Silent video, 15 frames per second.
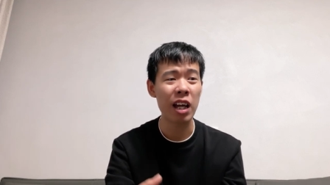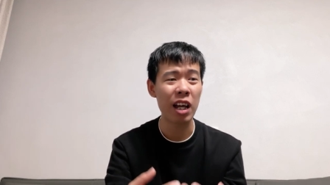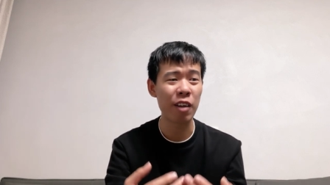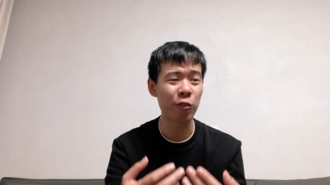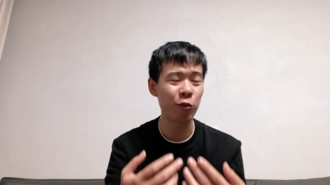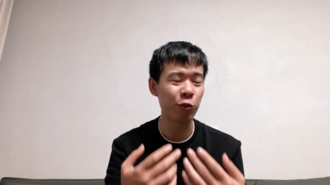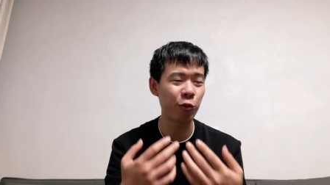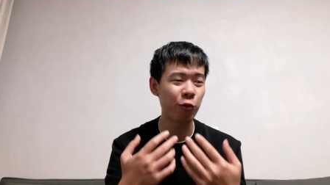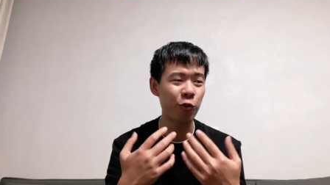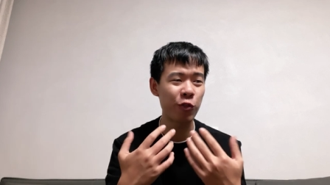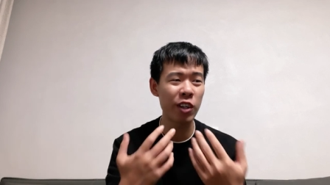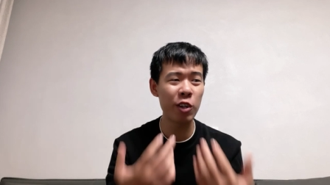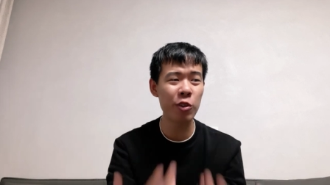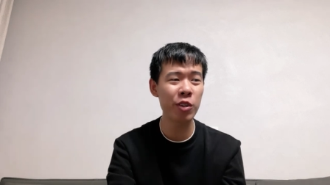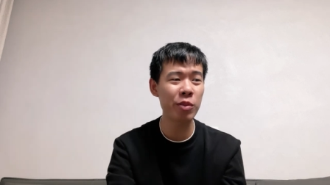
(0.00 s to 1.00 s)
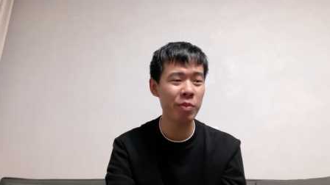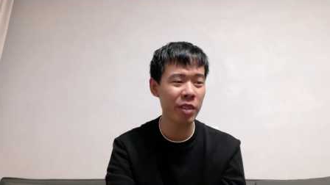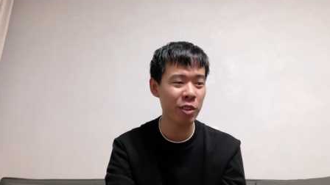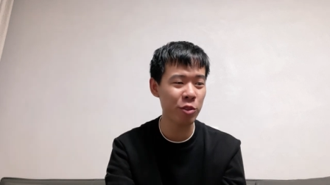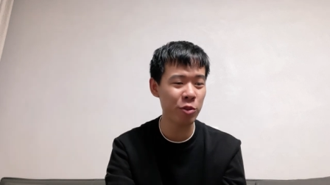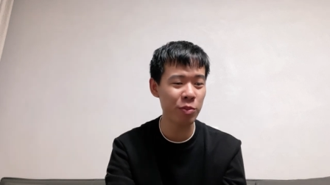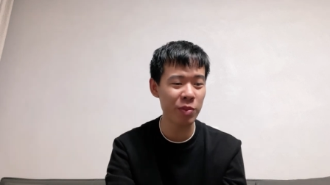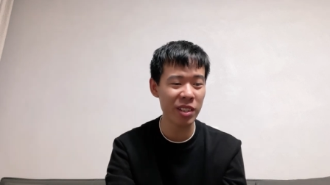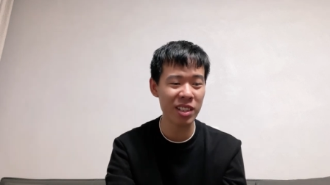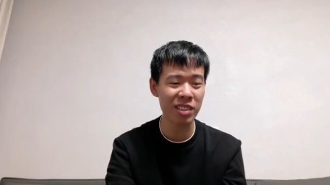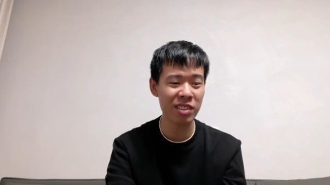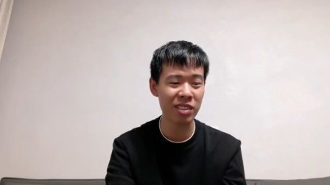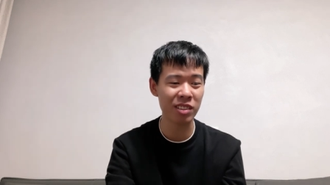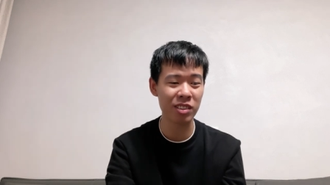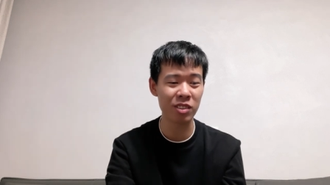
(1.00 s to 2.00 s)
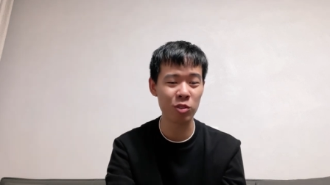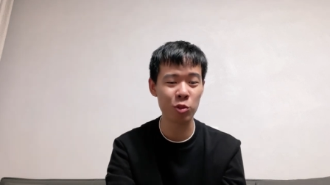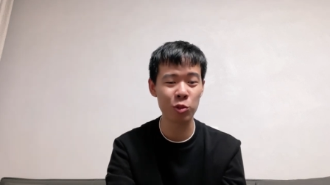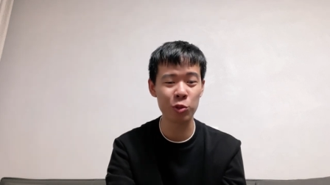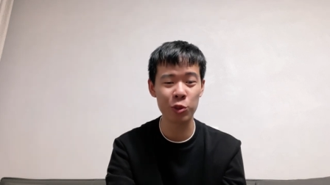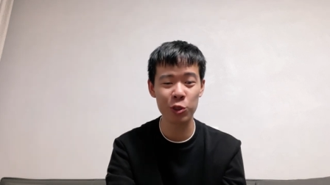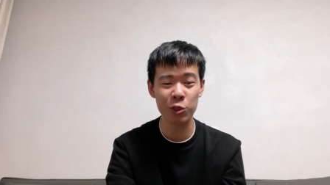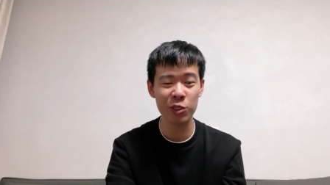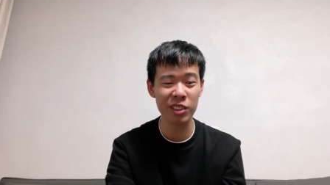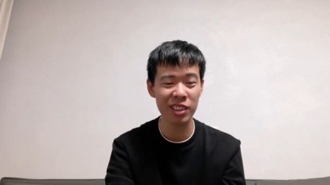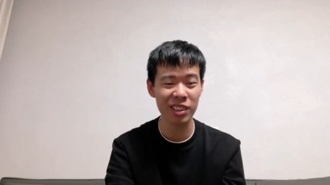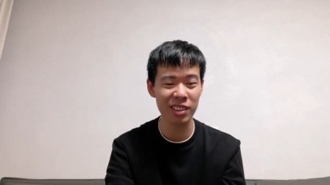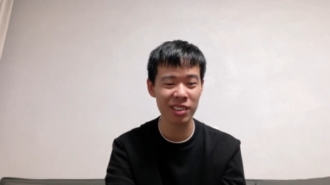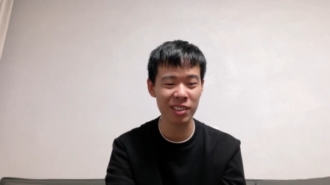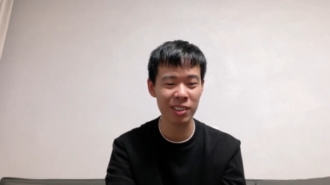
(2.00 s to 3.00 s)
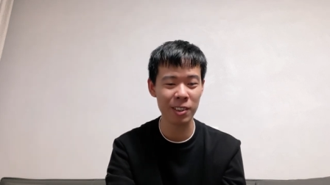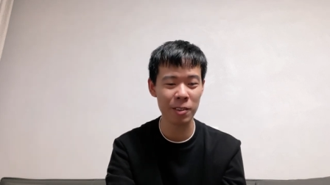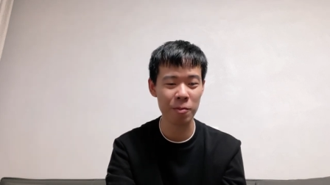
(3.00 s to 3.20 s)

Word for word: have very much methods to use it.